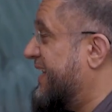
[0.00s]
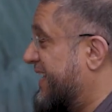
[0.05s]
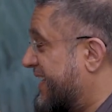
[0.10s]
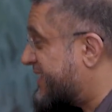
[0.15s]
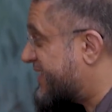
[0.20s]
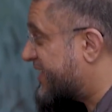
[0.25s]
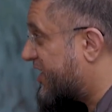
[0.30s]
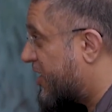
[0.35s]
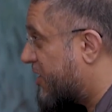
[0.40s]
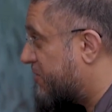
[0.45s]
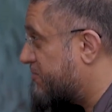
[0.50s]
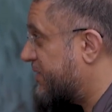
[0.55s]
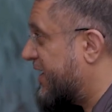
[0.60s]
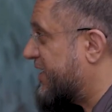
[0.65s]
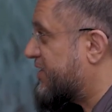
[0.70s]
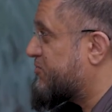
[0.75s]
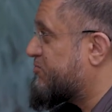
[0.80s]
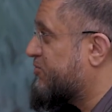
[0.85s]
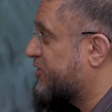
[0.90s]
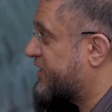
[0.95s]
Islam,
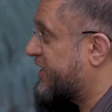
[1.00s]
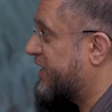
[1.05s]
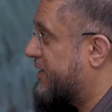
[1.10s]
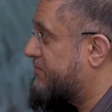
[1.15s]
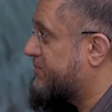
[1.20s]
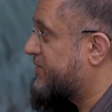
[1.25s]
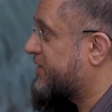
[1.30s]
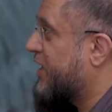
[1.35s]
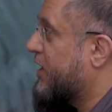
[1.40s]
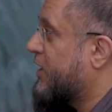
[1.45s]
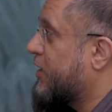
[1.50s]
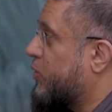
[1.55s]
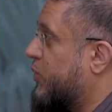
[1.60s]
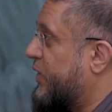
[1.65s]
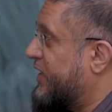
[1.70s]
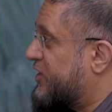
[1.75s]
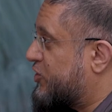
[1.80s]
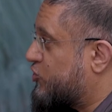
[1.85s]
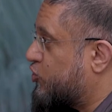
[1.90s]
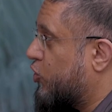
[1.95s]
as Muslims,
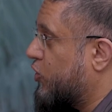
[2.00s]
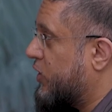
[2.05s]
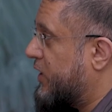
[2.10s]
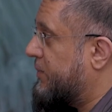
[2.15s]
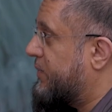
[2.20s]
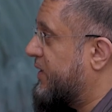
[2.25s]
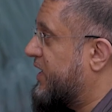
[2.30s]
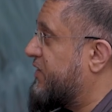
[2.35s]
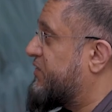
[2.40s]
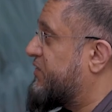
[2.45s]
we strongly believe